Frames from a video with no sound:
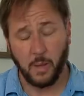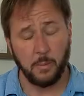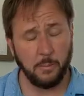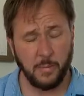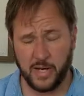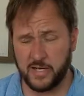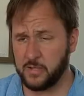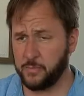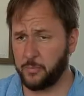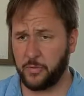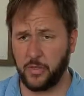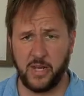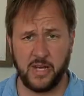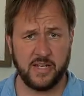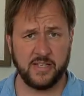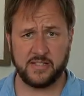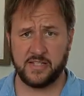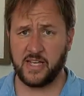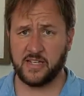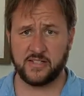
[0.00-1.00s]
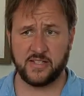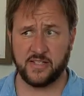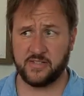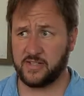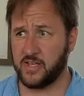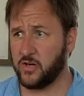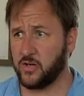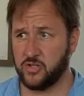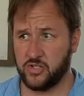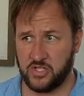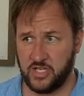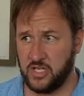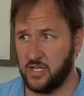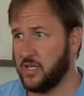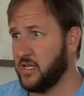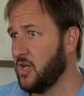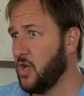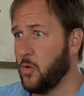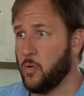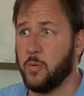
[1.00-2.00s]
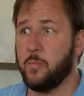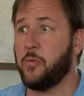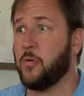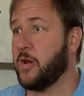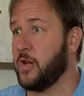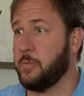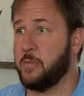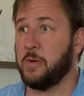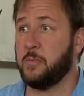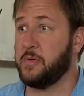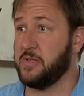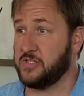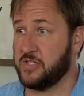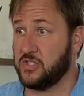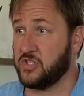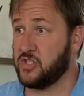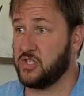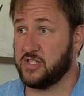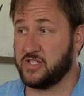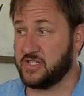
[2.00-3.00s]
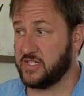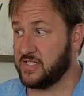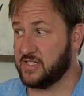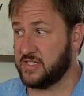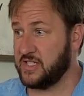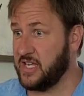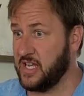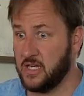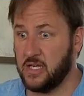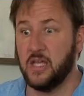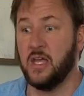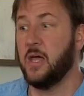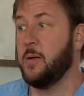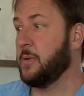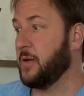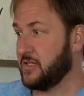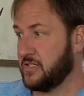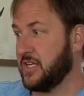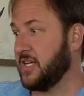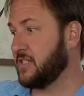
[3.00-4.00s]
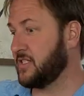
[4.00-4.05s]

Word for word: My depleting his excess energy we put him in a position to succeed because he